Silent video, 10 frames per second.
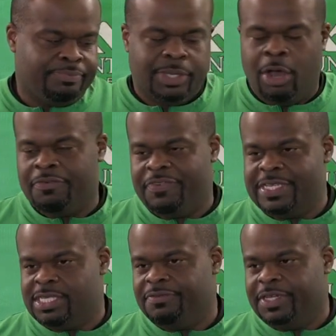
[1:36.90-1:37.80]

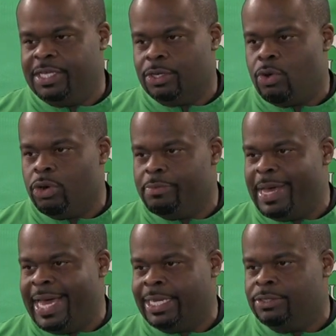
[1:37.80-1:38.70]
Offensively, their
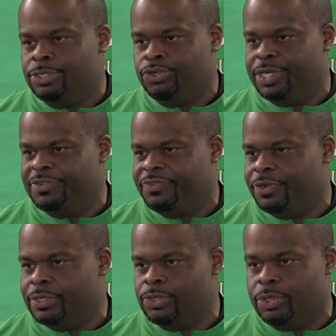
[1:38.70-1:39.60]
quarterback, who's a
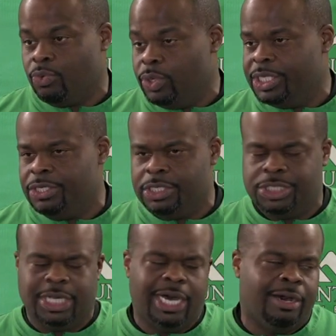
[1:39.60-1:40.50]
transfer, is doing a really good
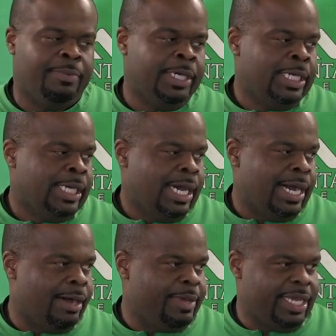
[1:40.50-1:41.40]
job.
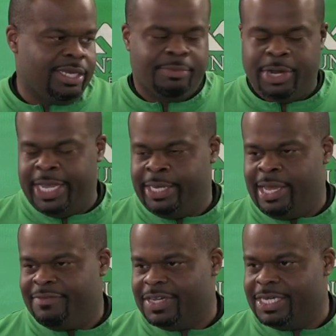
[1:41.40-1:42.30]
He and number eight
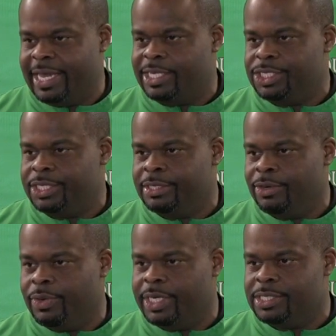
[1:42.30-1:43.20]
have a connection. They're
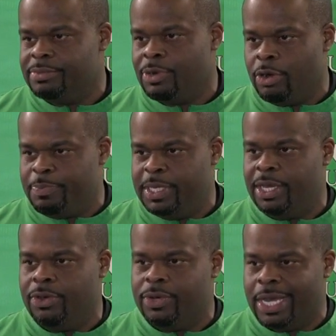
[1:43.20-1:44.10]
running some
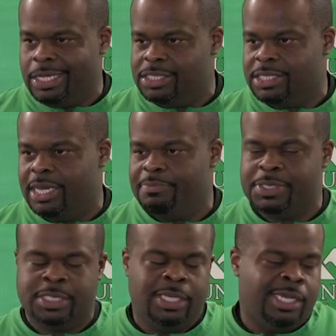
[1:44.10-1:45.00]
RPO
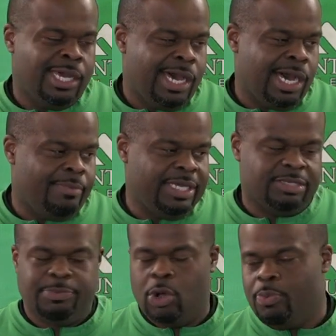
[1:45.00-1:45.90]
concepts.
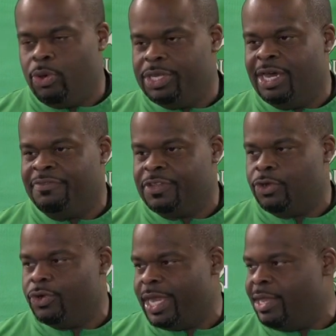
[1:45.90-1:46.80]
He's mobile enough to
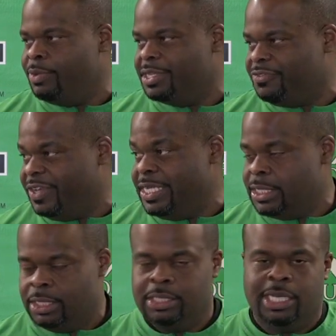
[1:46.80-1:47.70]
create with his feet,
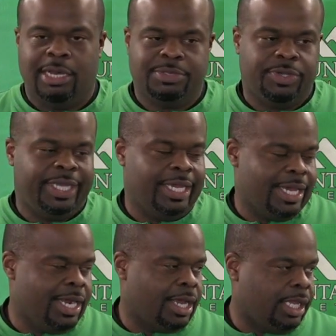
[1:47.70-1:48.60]
so he can
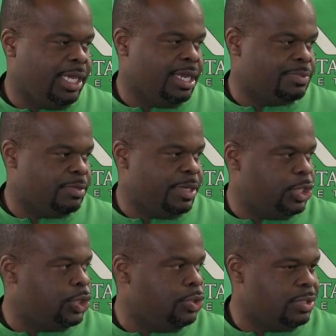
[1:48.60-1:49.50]
kind of clean up some
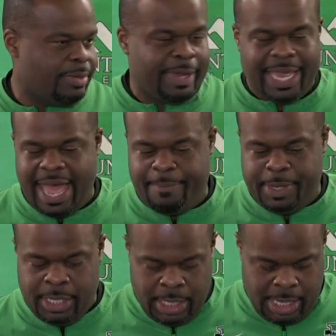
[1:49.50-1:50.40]
issues that may
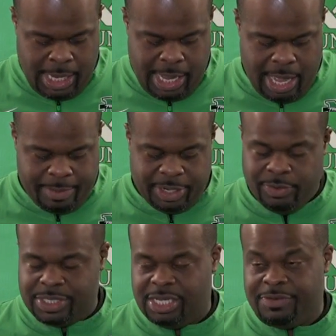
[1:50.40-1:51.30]
happen. And their
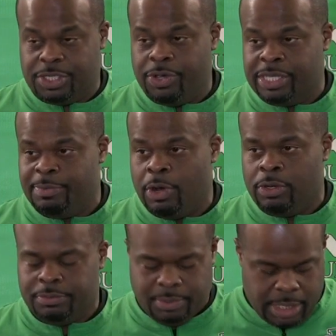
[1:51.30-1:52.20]
receivers go get the
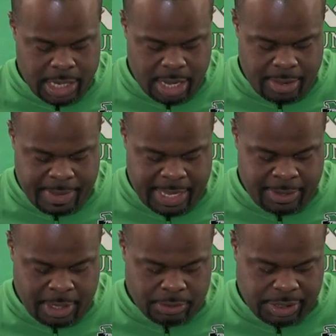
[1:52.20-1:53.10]
ball.
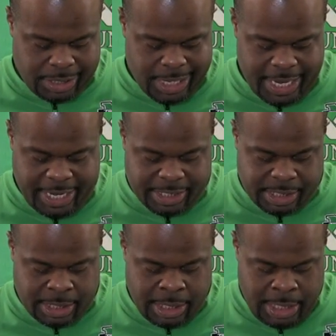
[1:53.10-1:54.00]
And Coach Signetti is
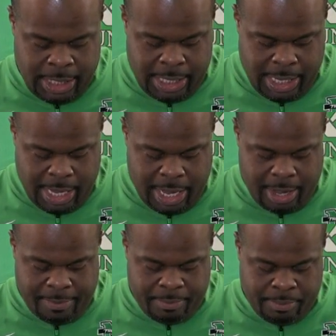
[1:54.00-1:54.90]
an
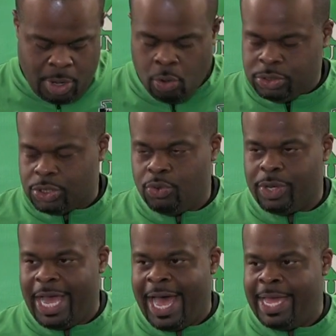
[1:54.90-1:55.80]
old school
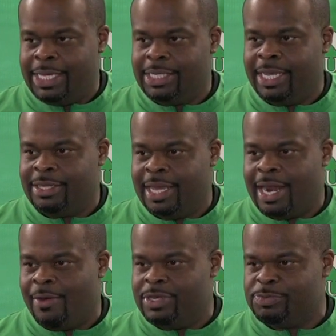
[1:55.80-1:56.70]
guy that
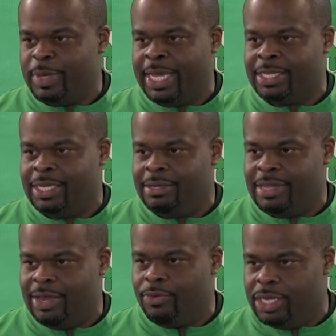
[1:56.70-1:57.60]
I respect, and
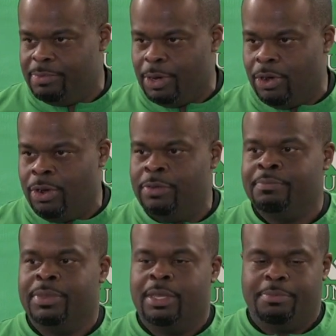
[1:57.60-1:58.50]
they run the ball,
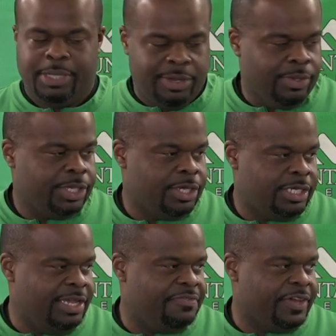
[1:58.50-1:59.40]
play really good
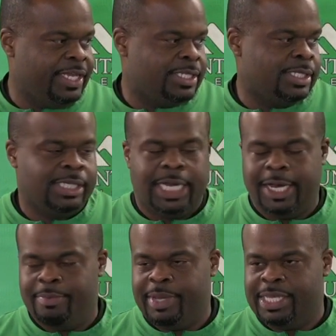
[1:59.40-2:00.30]
defense,
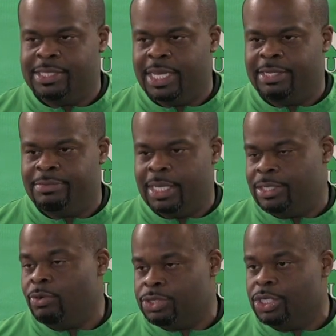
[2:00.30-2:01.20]
and
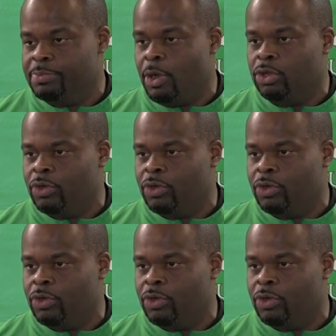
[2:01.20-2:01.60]
don't turn the ball